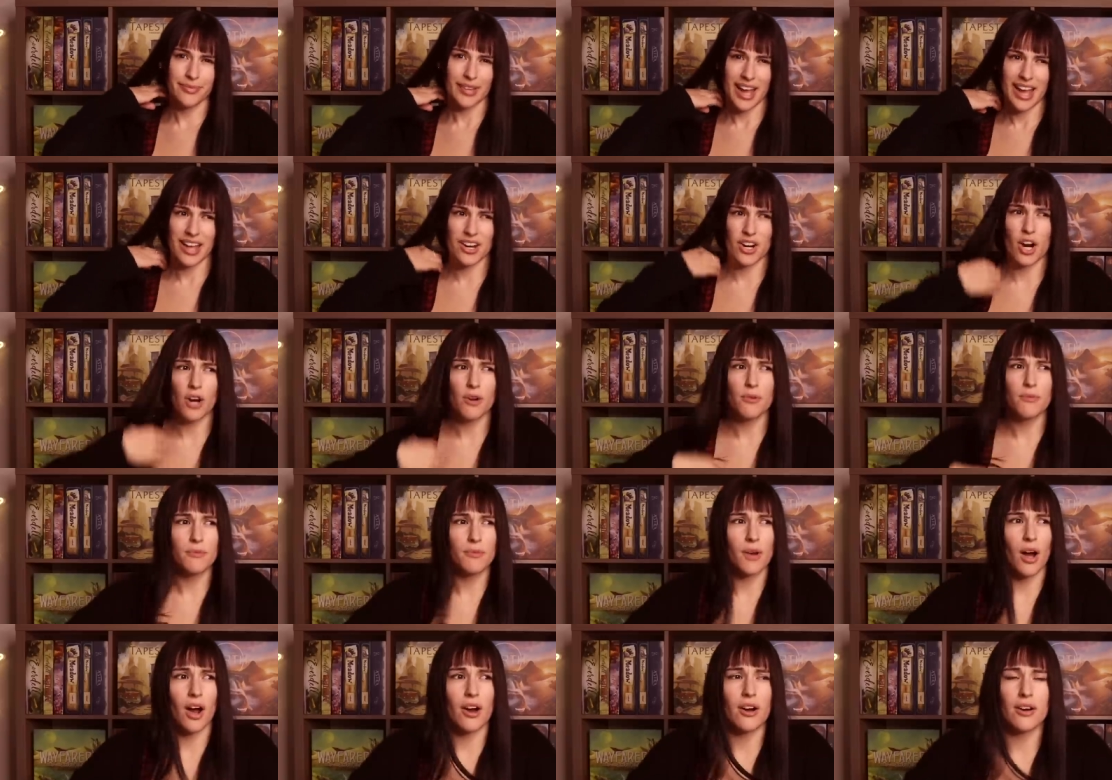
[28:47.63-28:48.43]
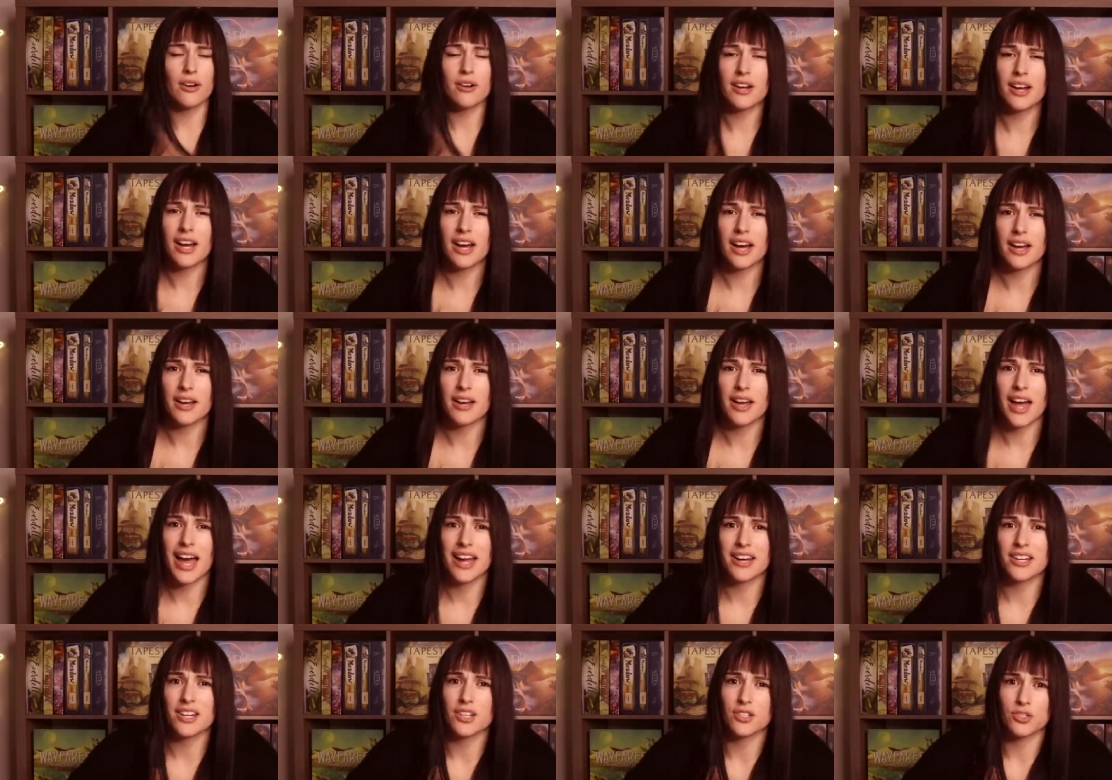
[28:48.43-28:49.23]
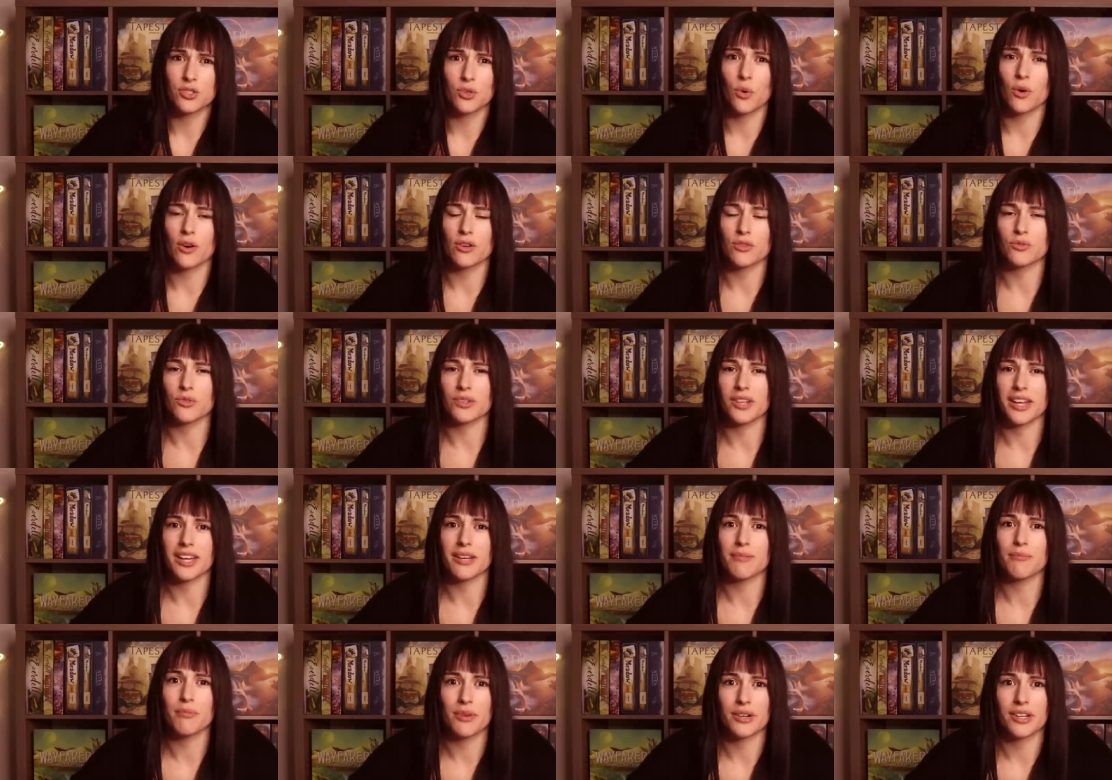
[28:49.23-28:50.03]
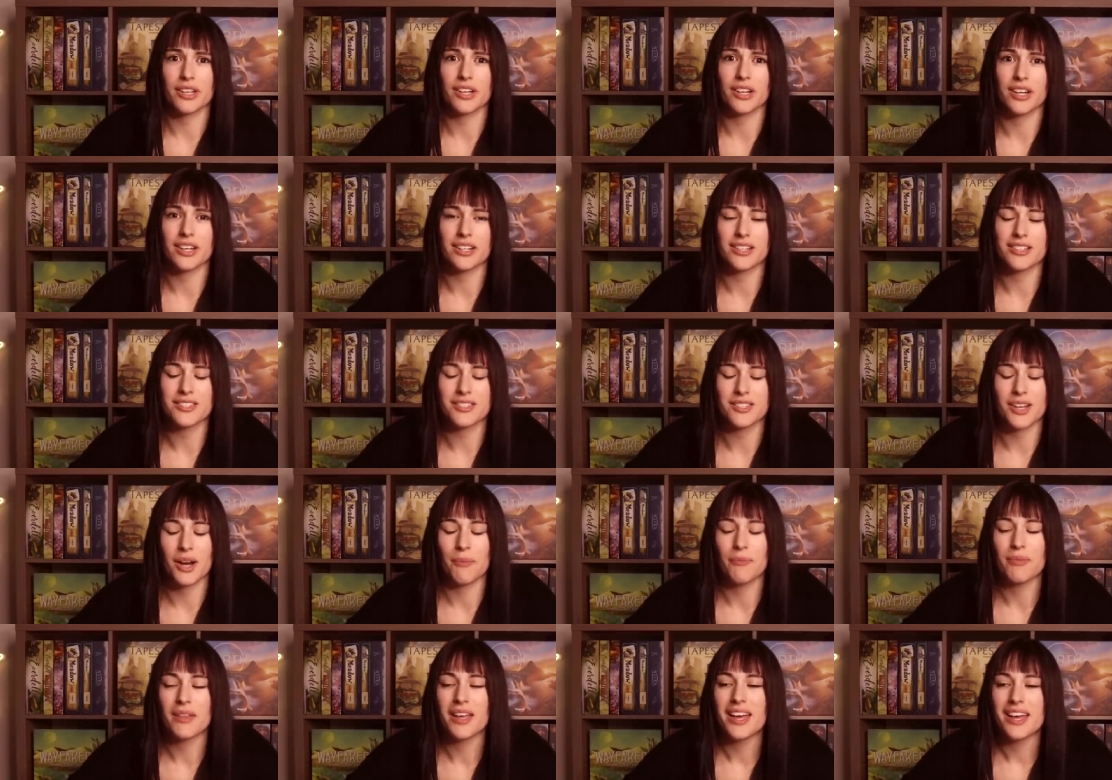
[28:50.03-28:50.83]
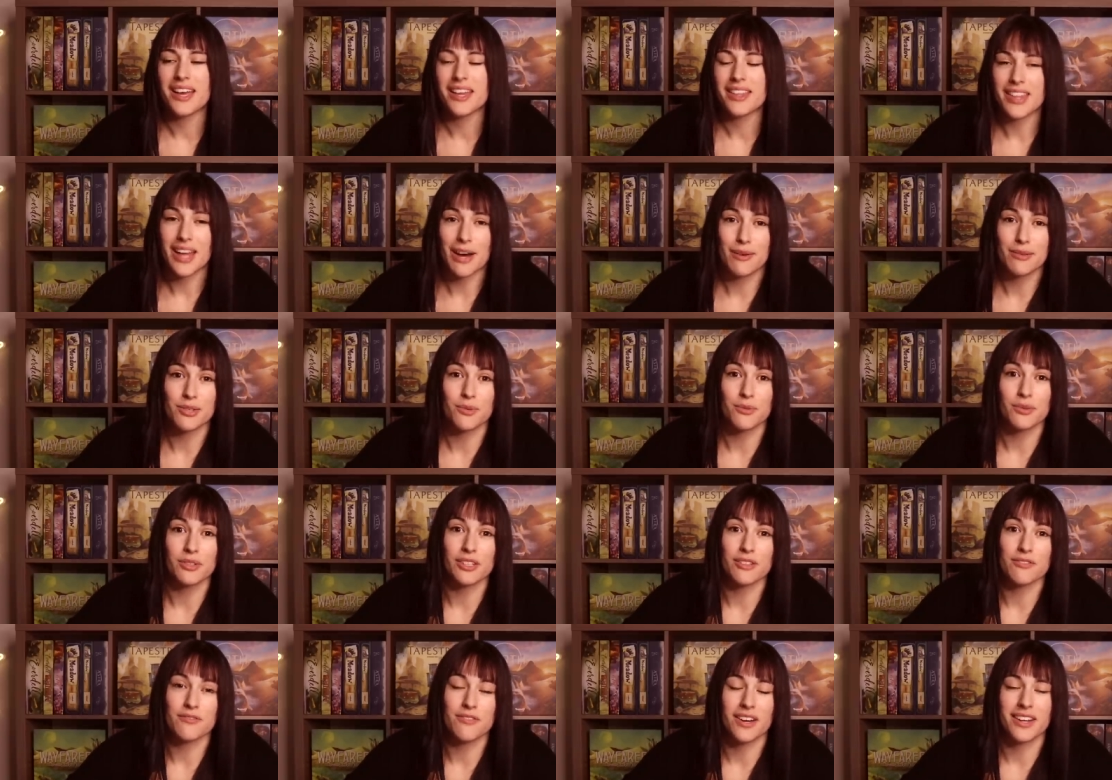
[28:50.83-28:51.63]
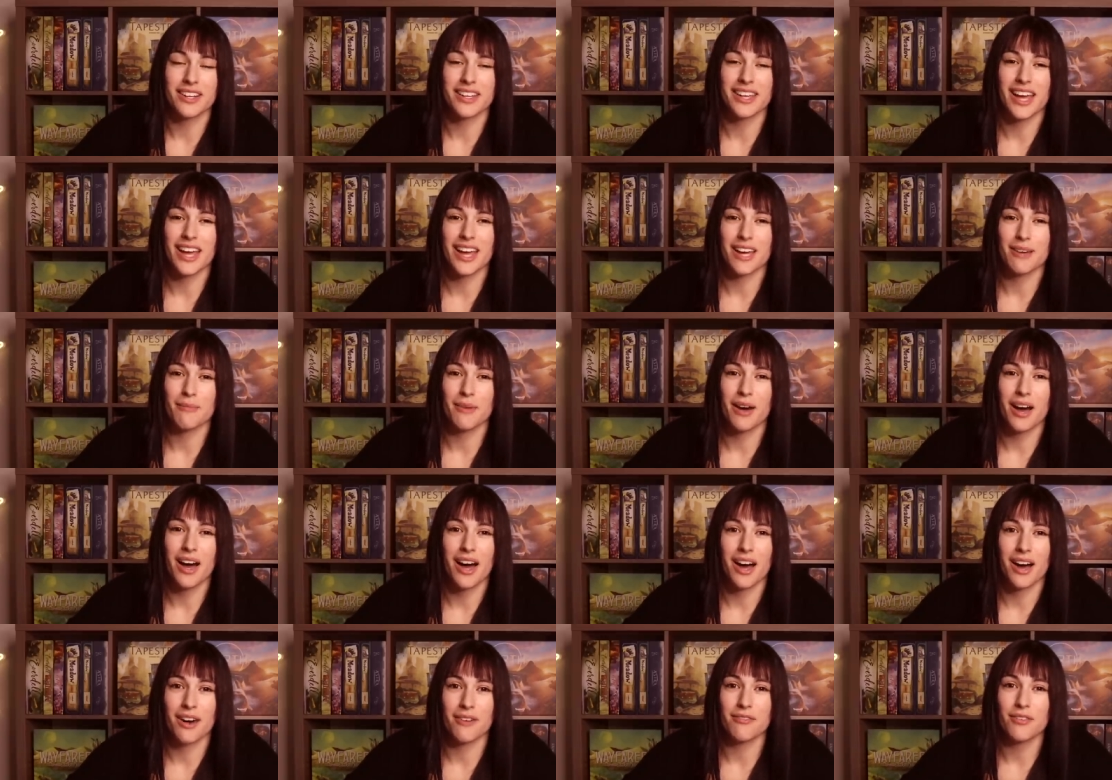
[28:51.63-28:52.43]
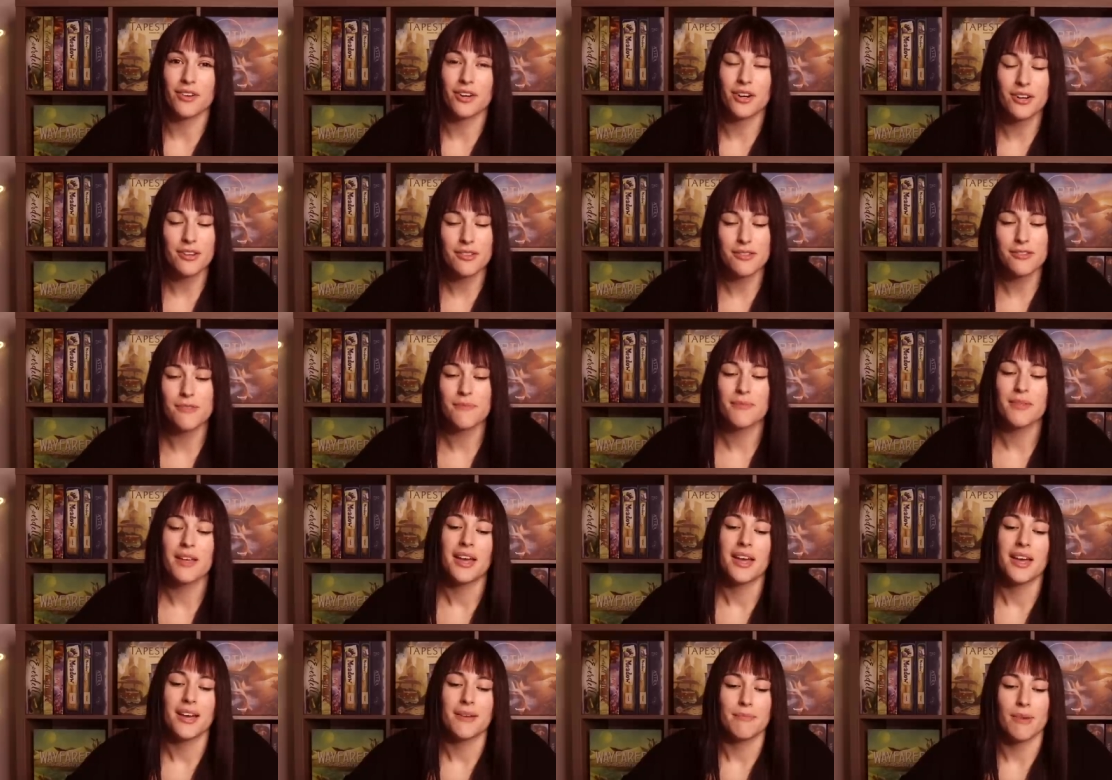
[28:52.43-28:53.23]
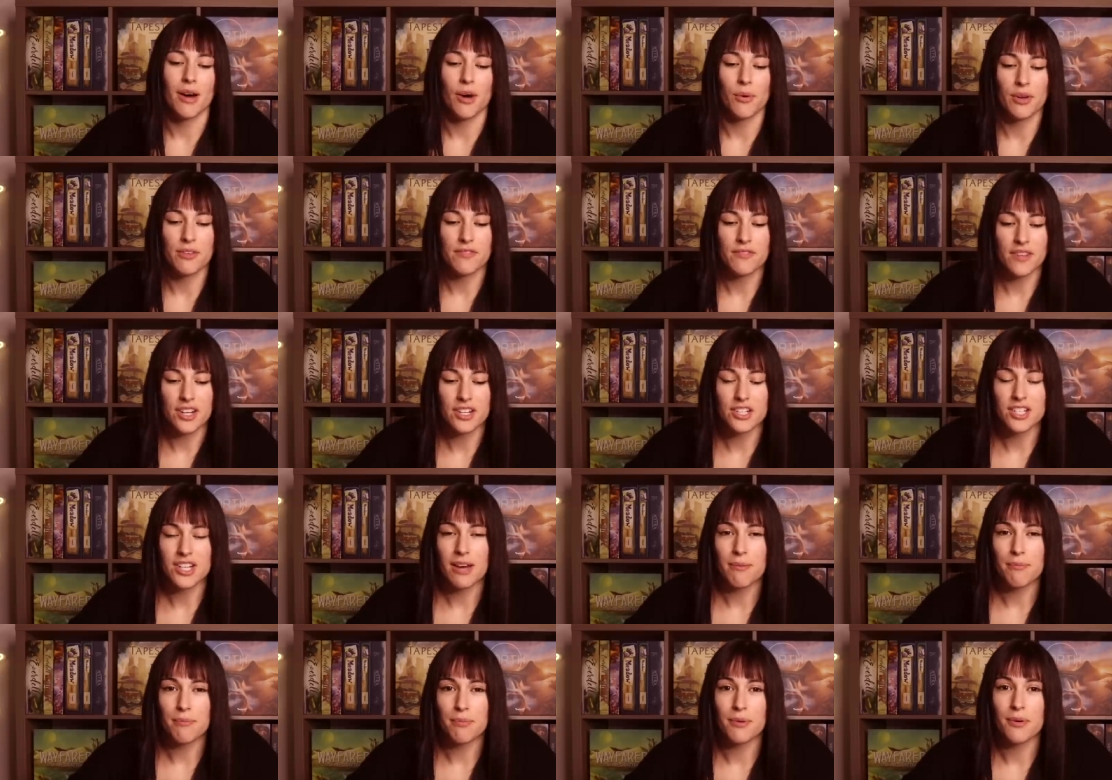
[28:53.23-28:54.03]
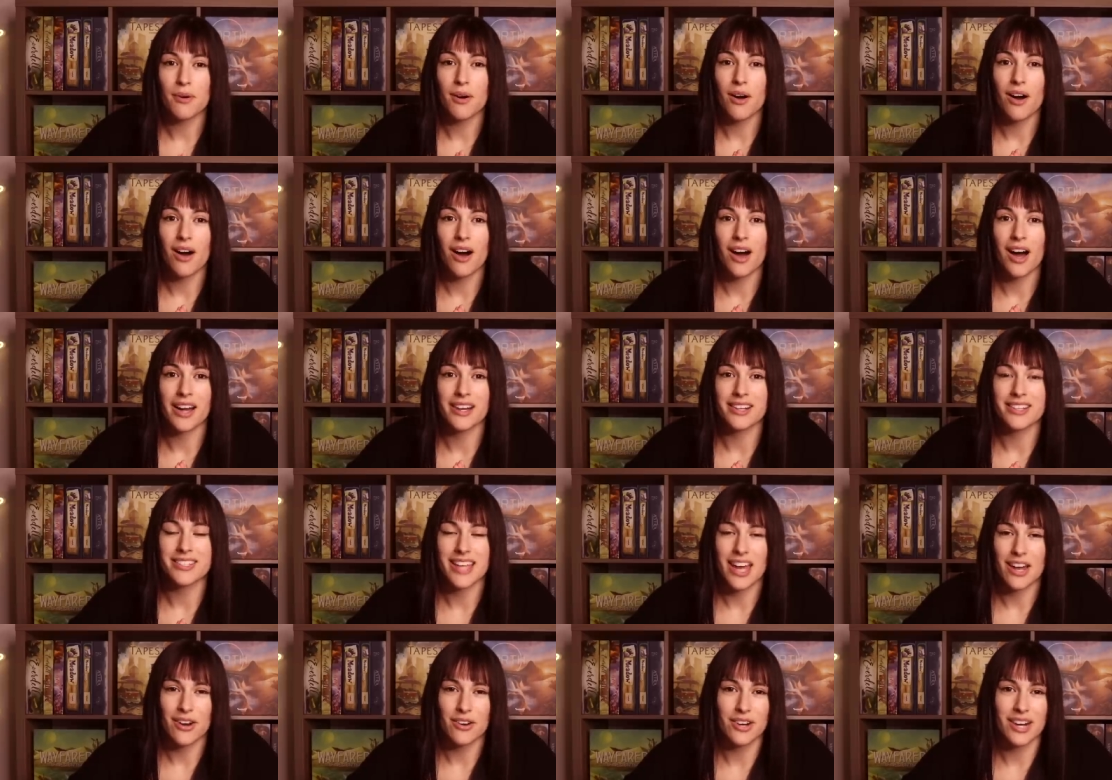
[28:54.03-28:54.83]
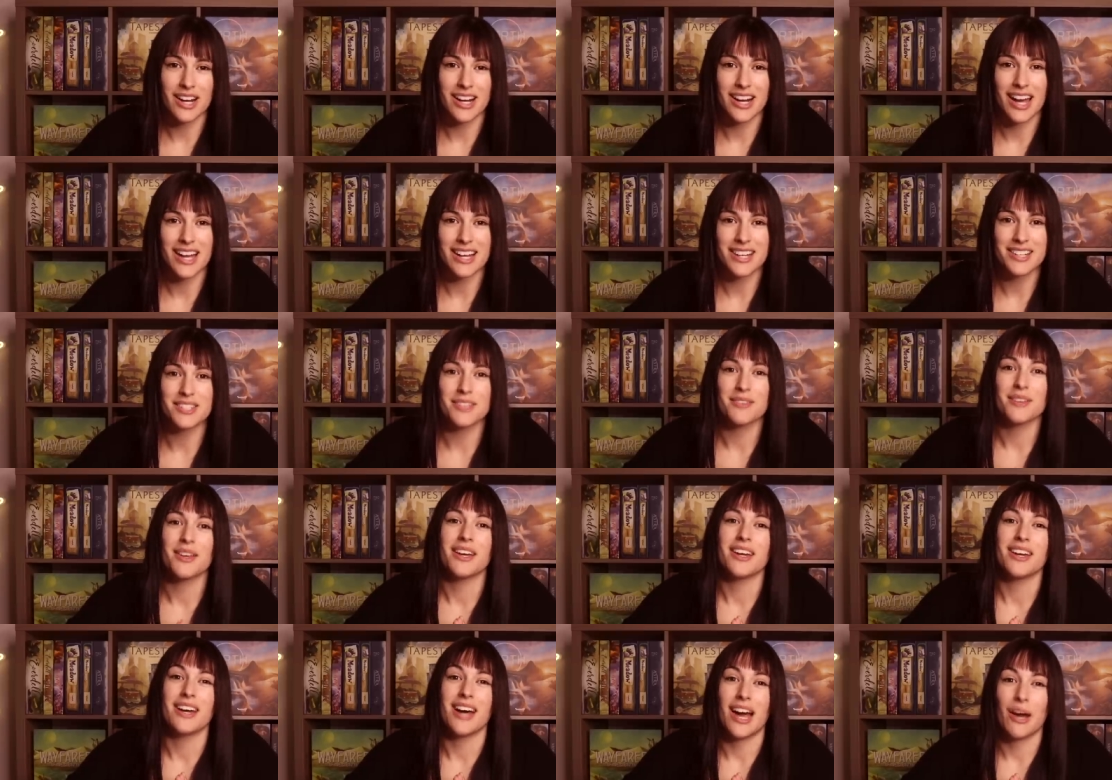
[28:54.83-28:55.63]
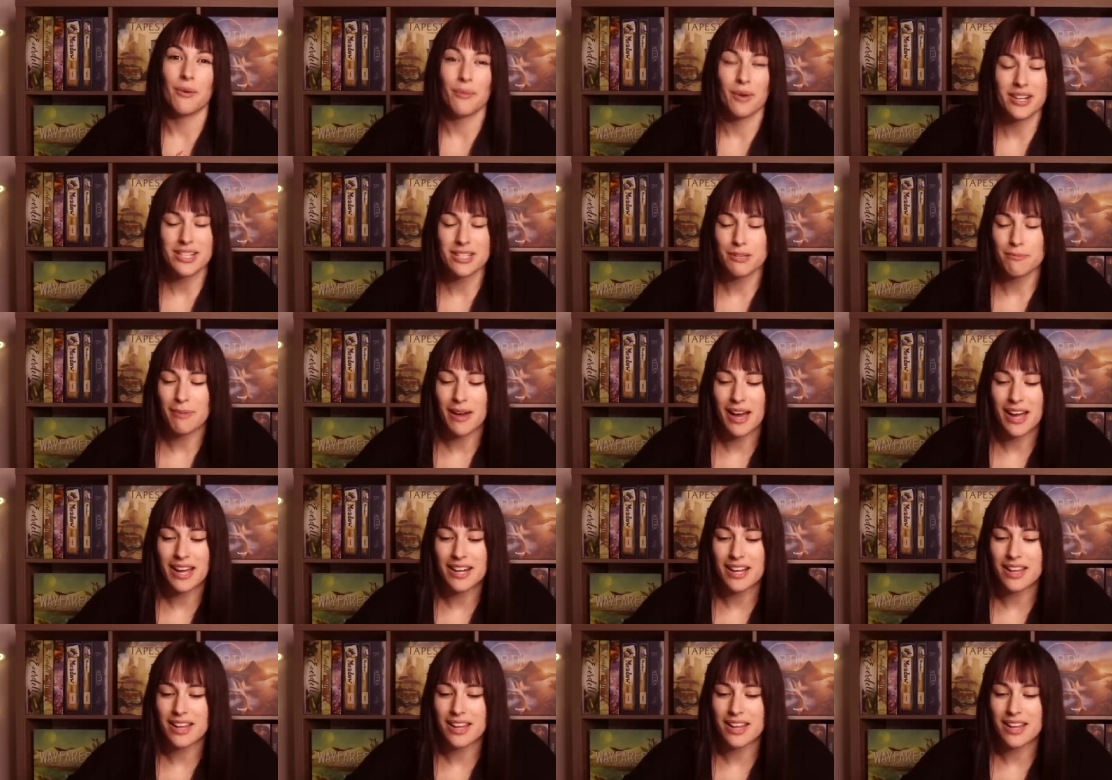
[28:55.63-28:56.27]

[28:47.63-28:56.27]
And our, our uh, ending scores were like pretty good. So that was a really fun game of Earth. But we finished up on Saturday night. I went to bed.